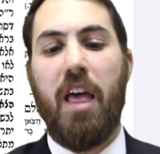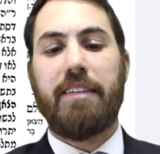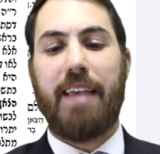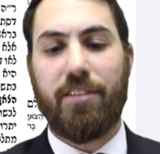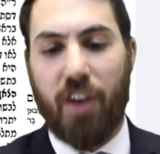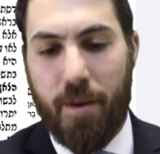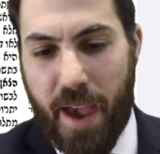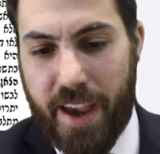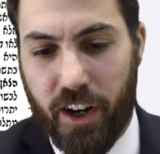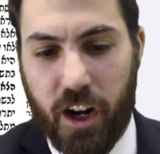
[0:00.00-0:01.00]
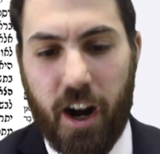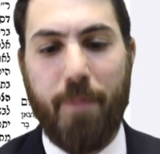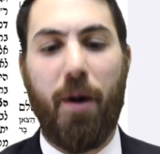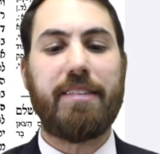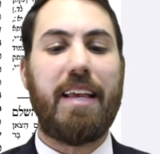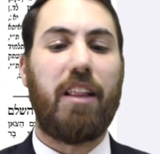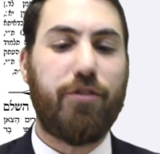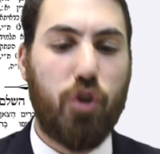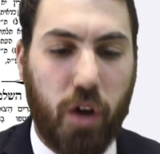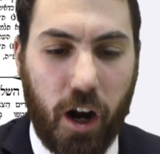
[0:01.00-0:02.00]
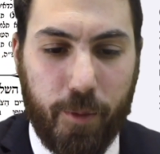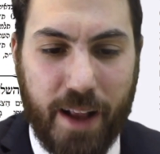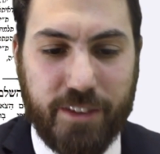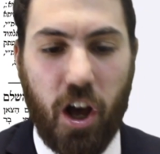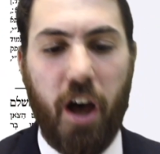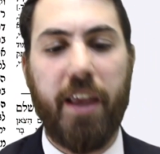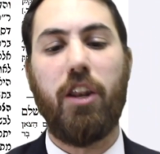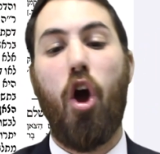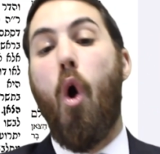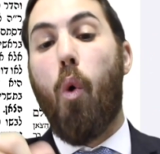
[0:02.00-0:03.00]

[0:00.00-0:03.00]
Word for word: Says Rameir, must I love shukar matzain.